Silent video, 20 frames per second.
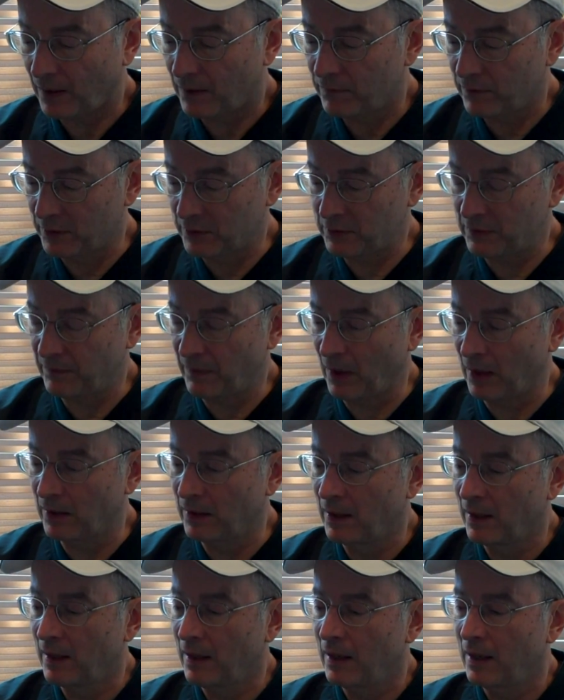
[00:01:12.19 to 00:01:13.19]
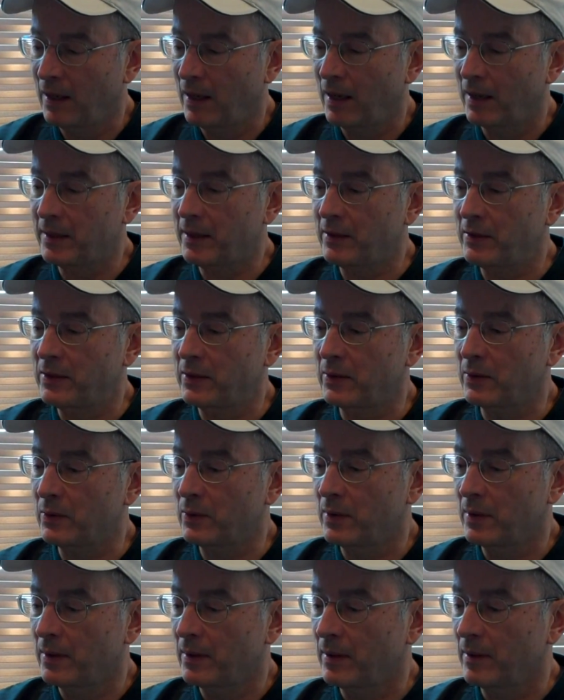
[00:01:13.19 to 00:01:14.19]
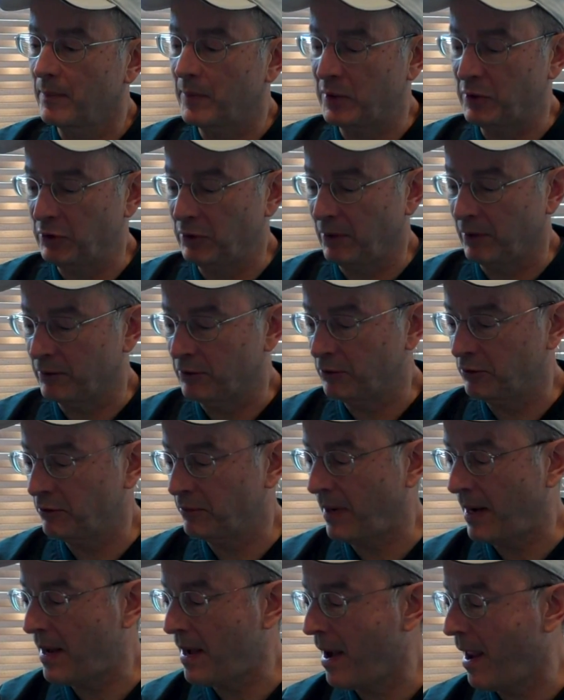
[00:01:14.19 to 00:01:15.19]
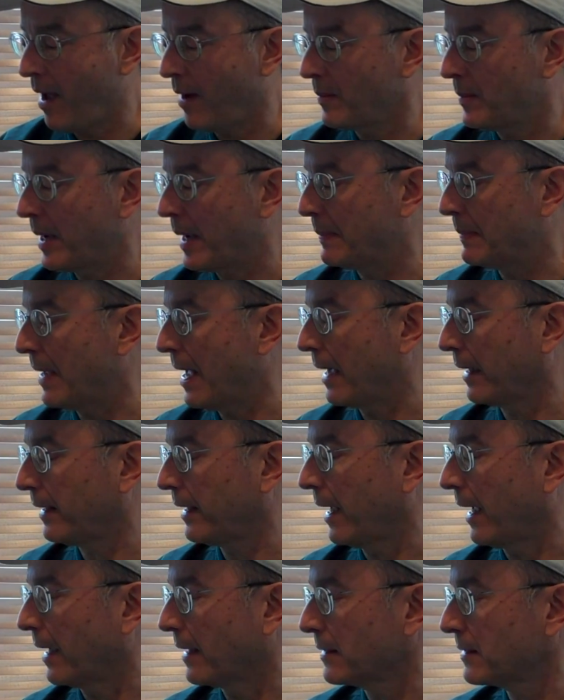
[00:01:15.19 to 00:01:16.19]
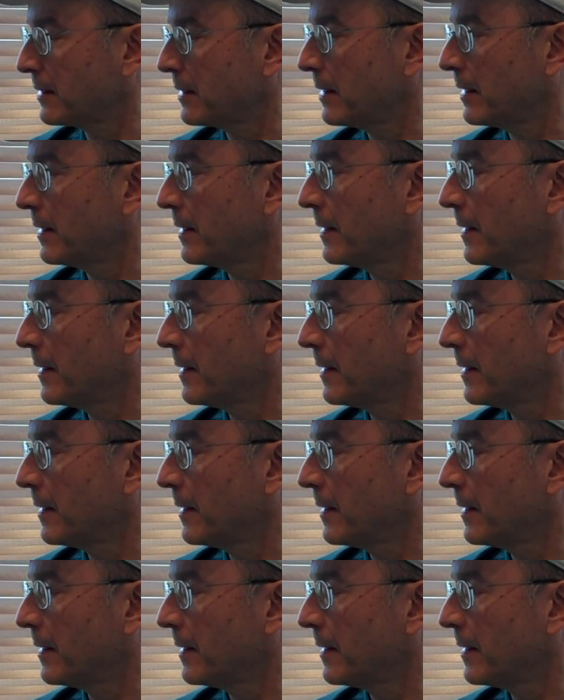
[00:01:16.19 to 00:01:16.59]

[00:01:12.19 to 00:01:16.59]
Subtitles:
First of all, I need to be sure and straighten out my back cast.